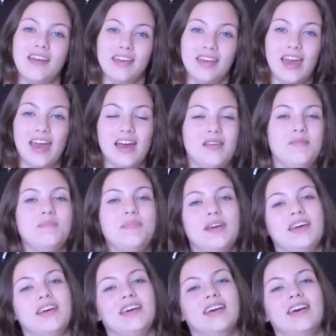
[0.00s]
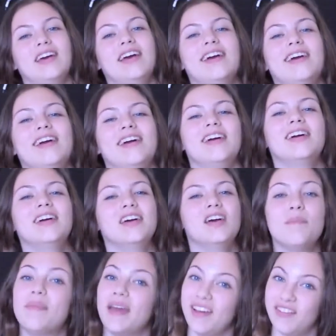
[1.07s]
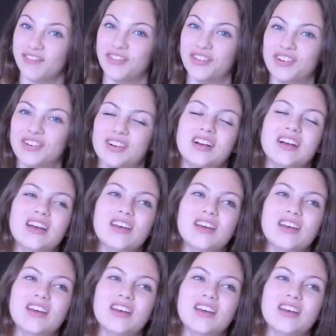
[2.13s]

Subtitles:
can be painful.